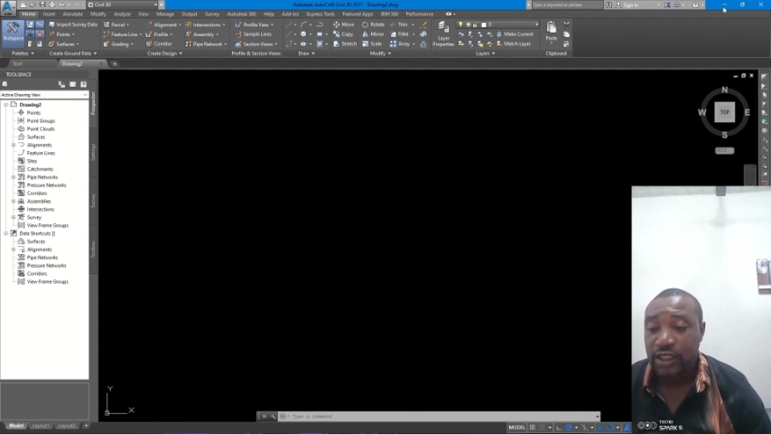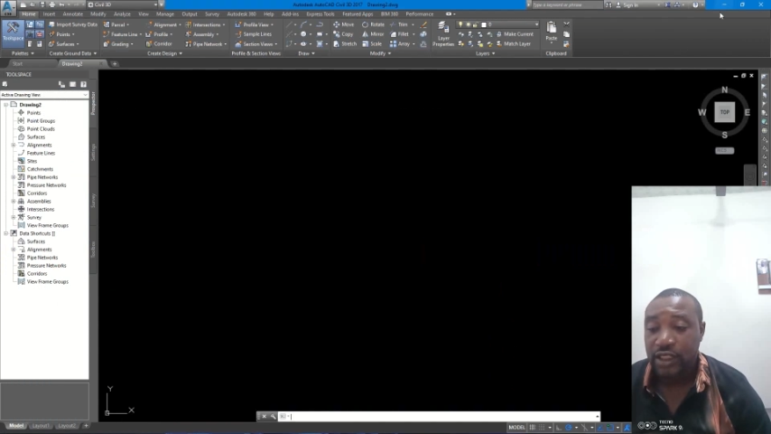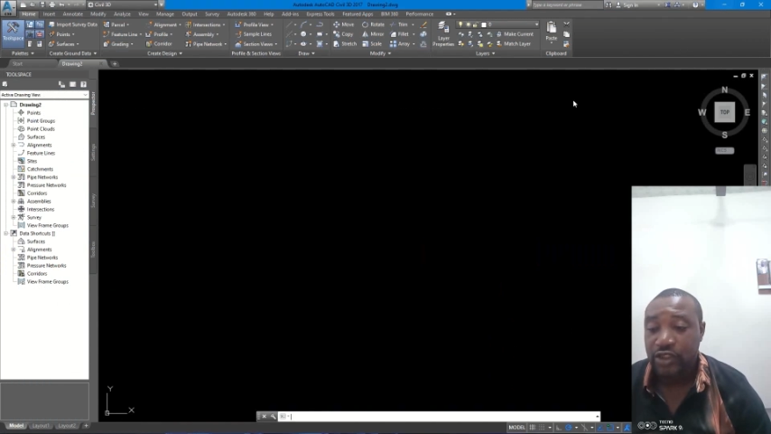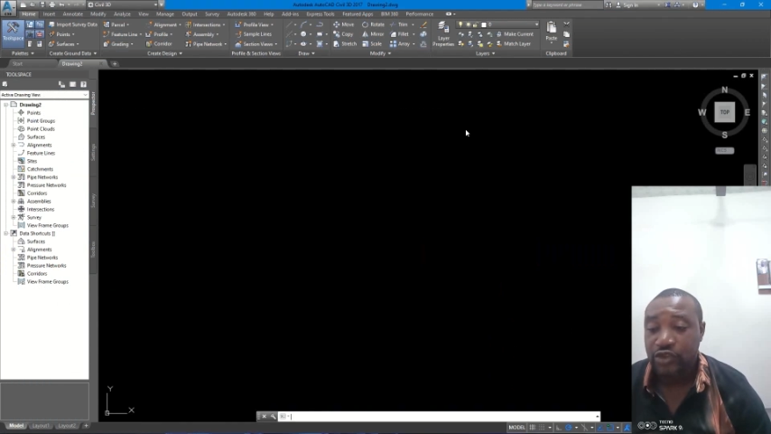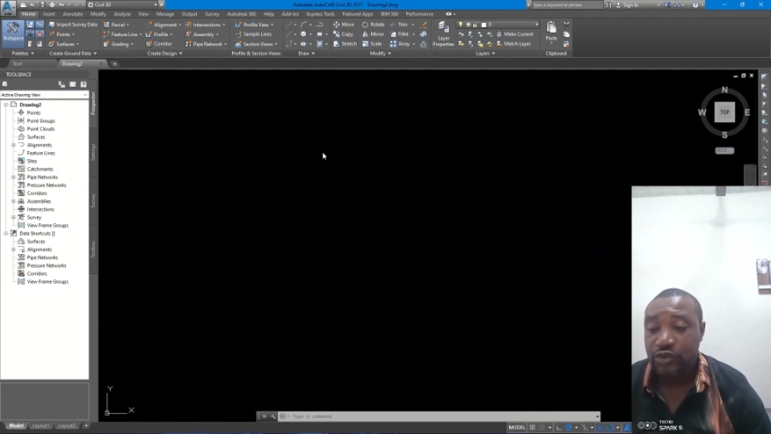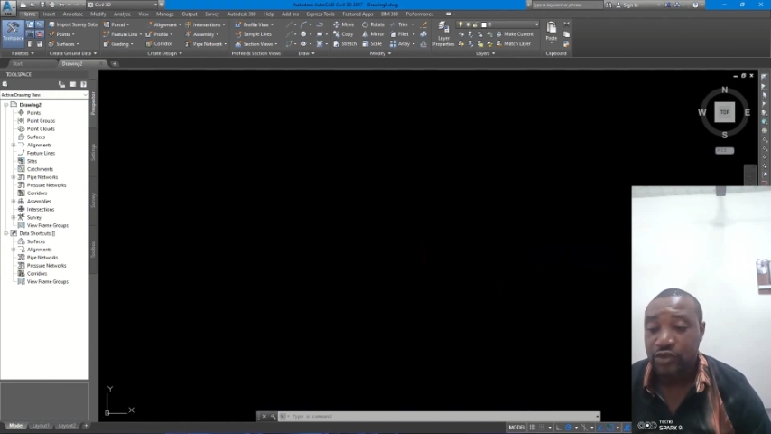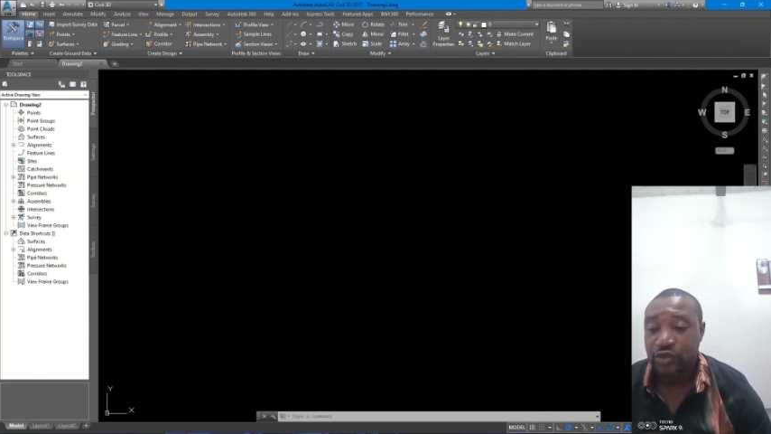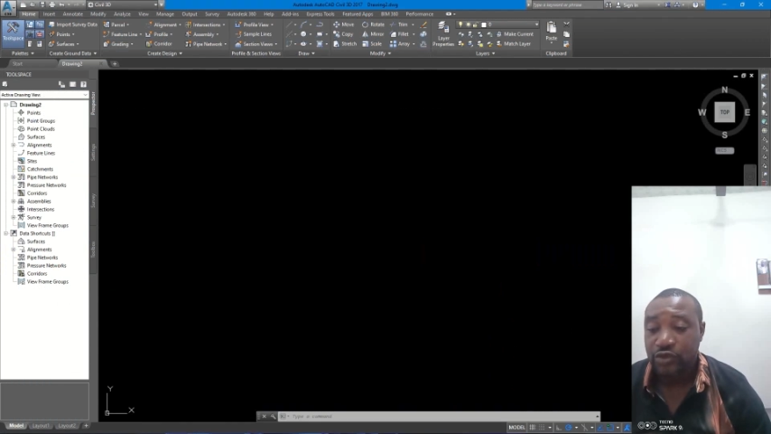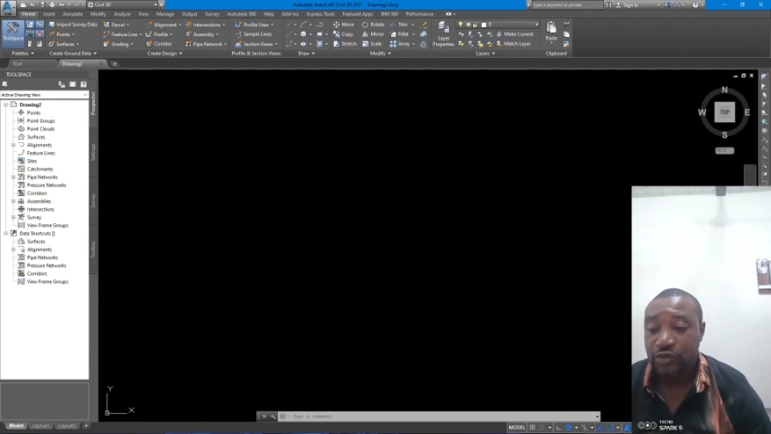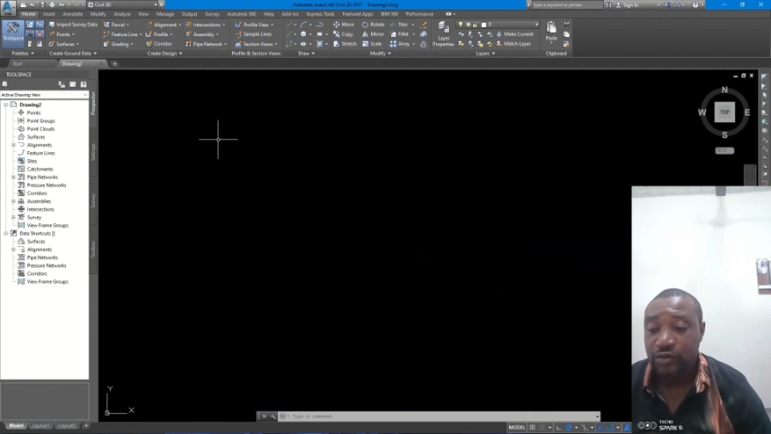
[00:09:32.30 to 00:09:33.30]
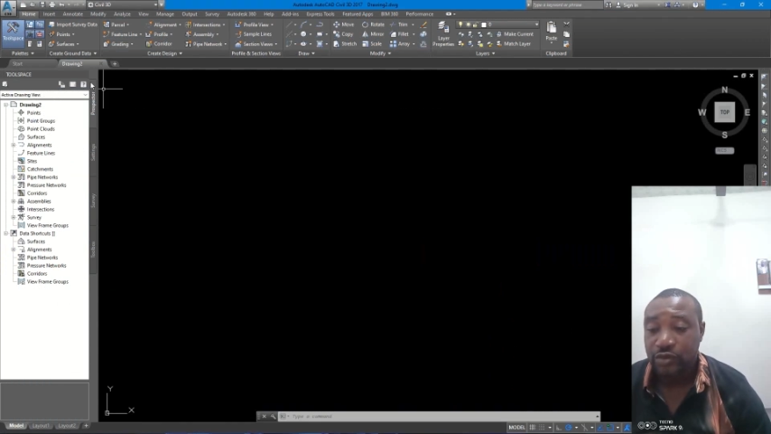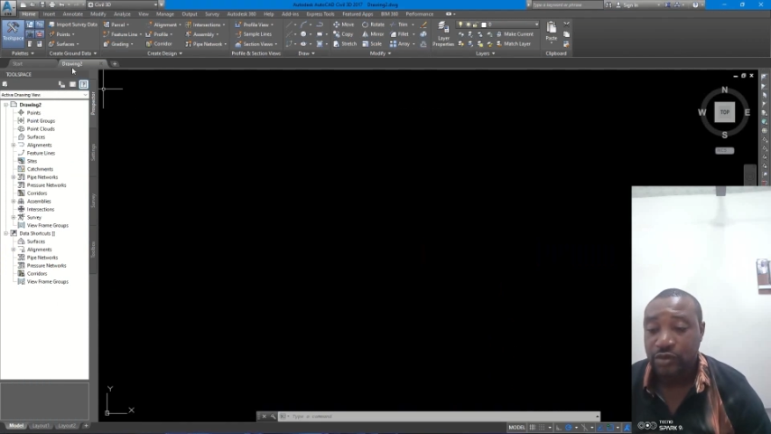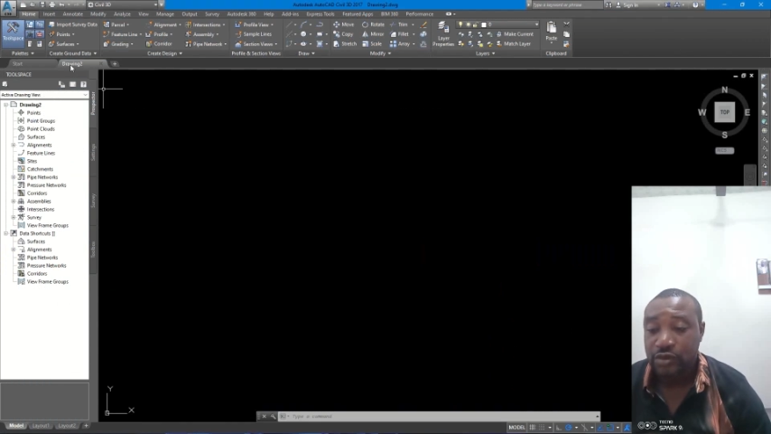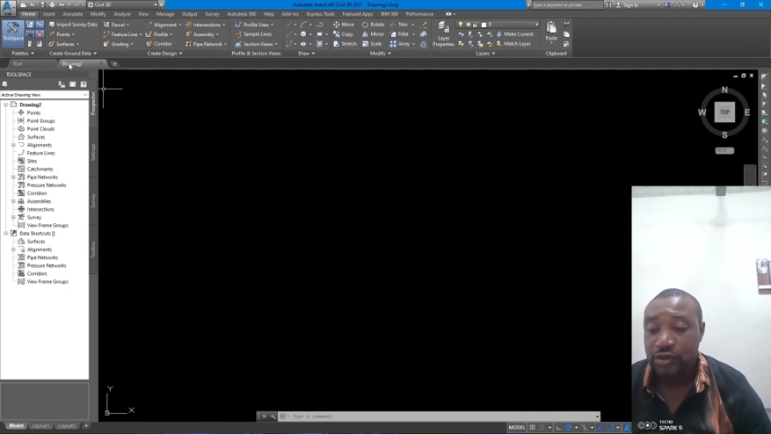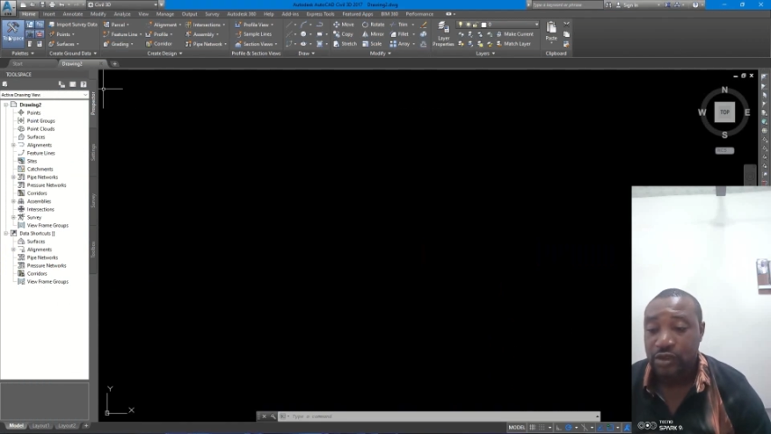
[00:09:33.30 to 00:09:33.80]
like I showed you,
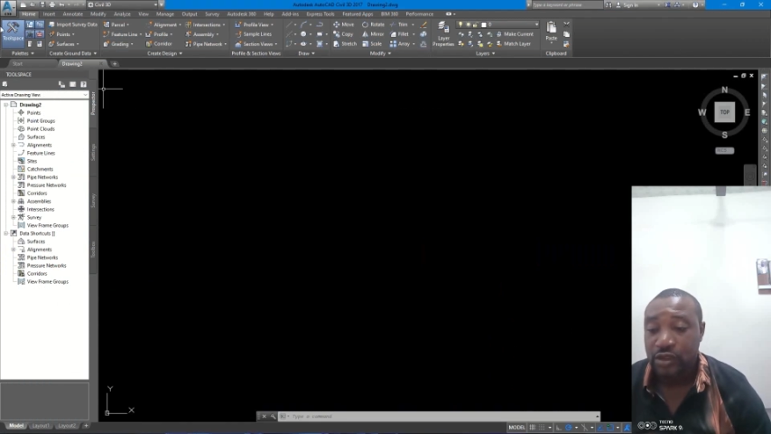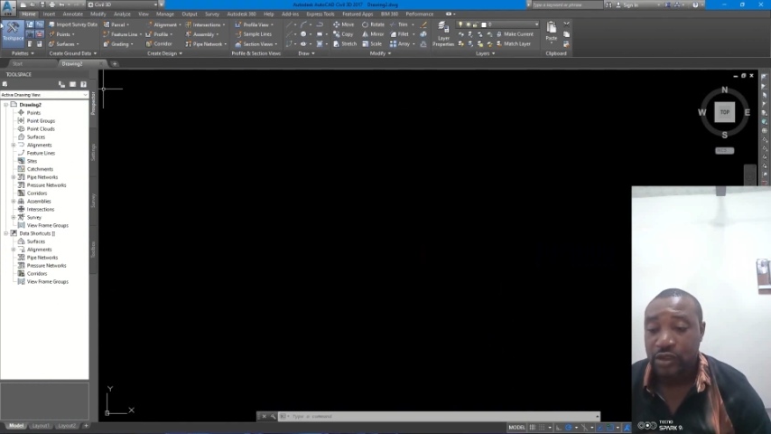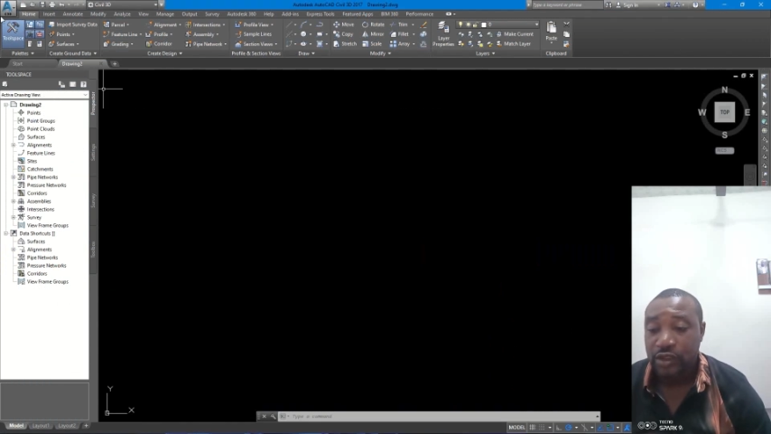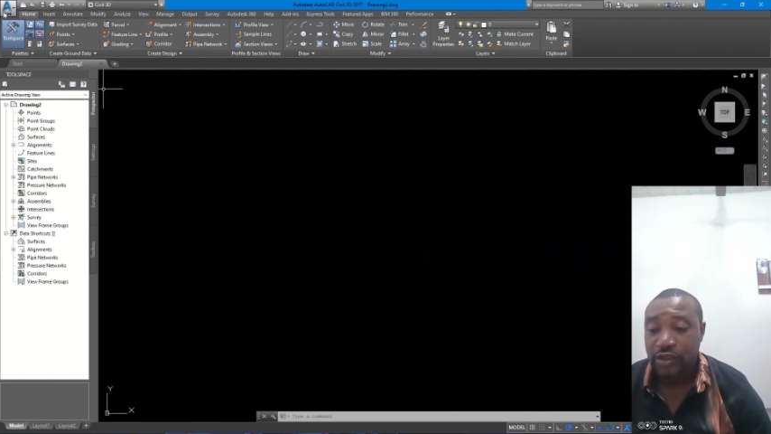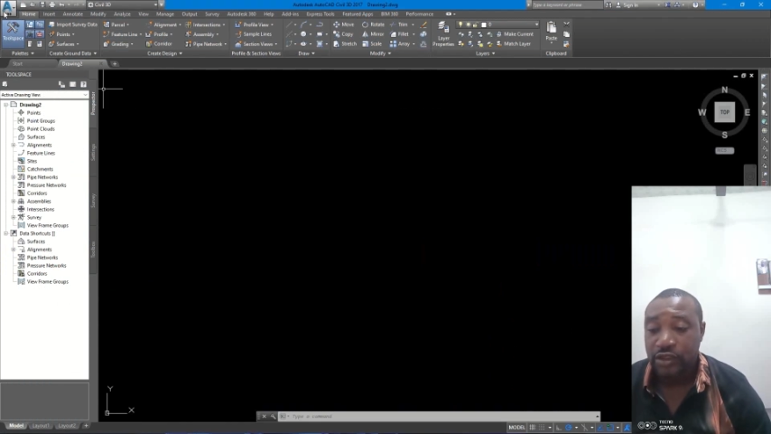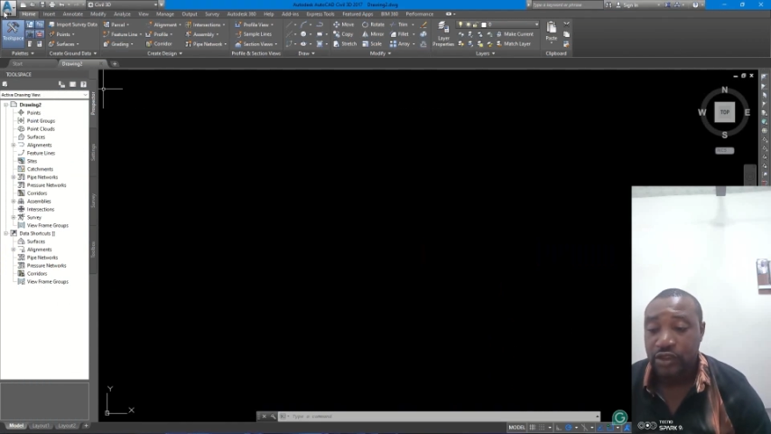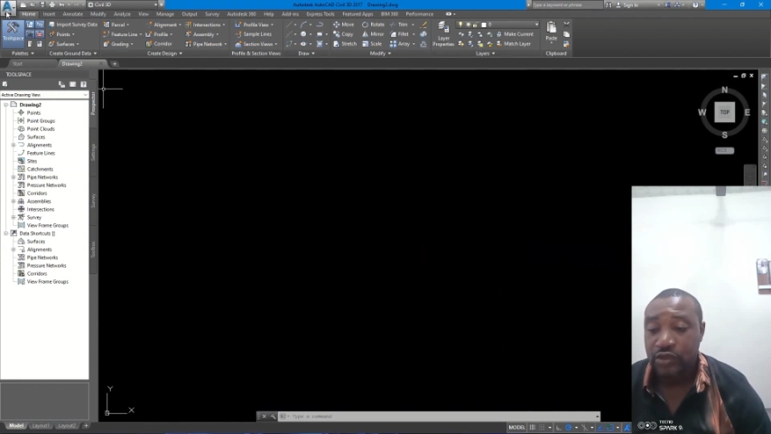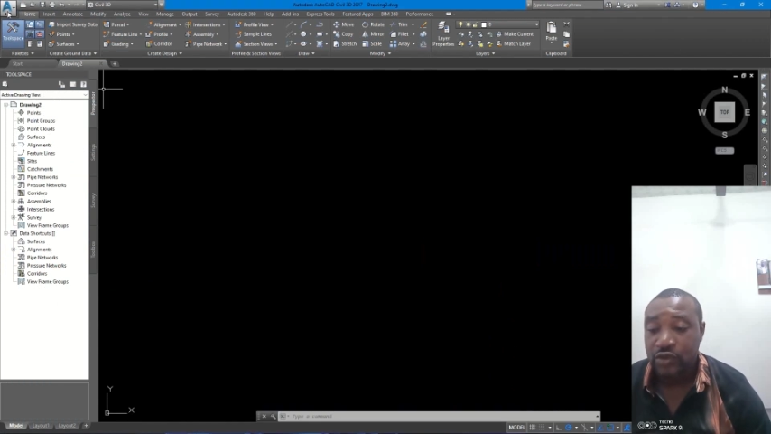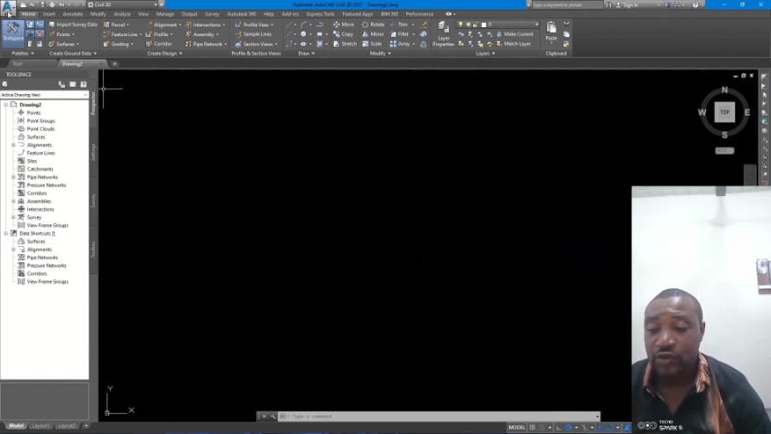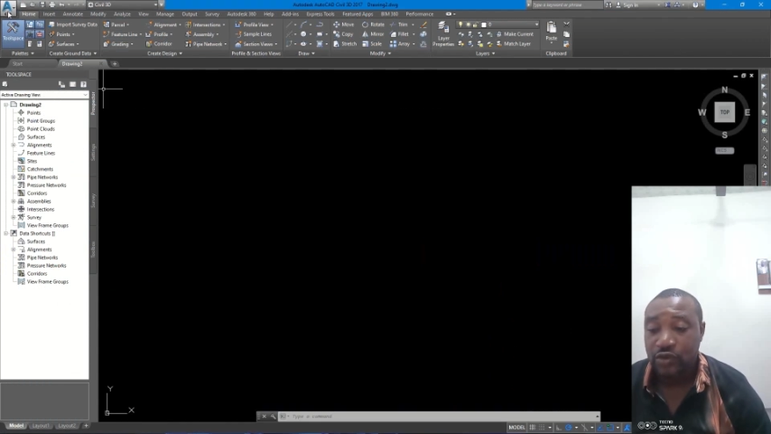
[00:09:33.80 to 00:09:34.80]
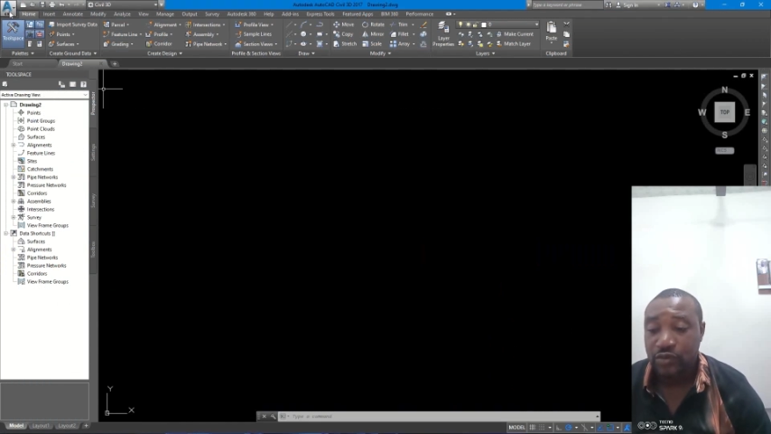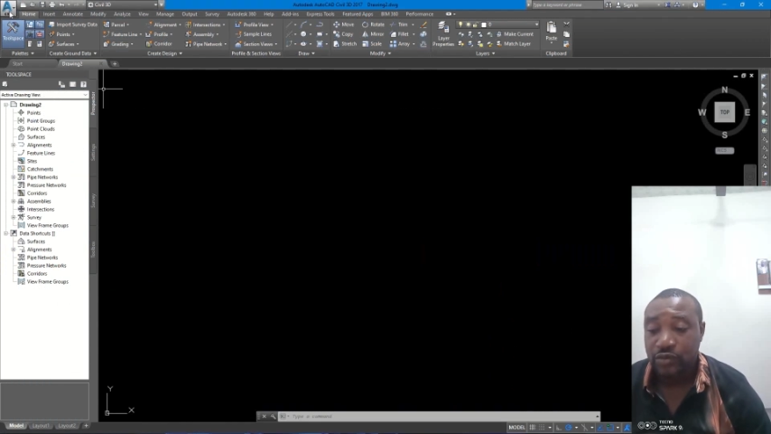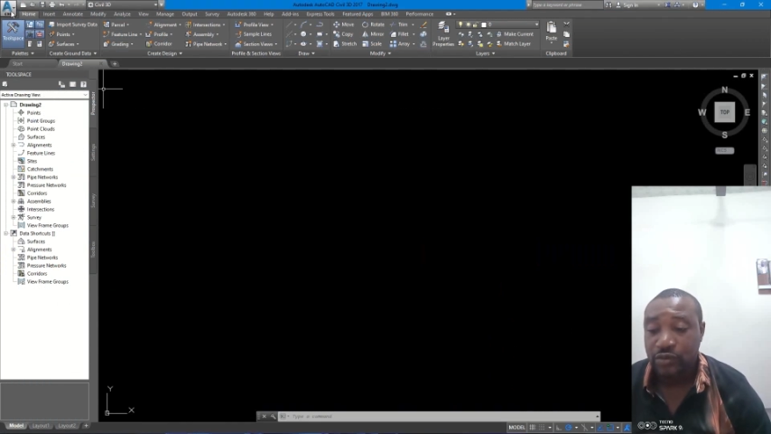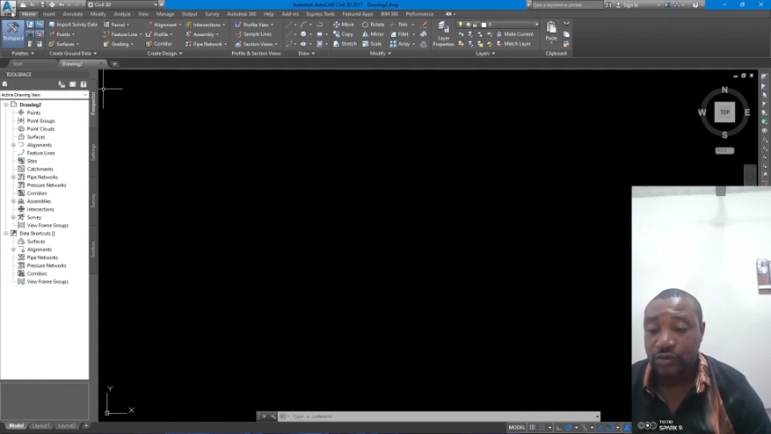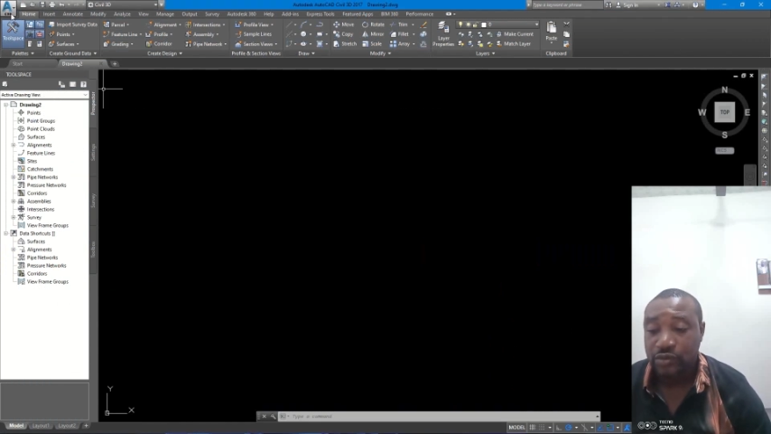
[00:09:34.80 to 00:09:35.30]
is this column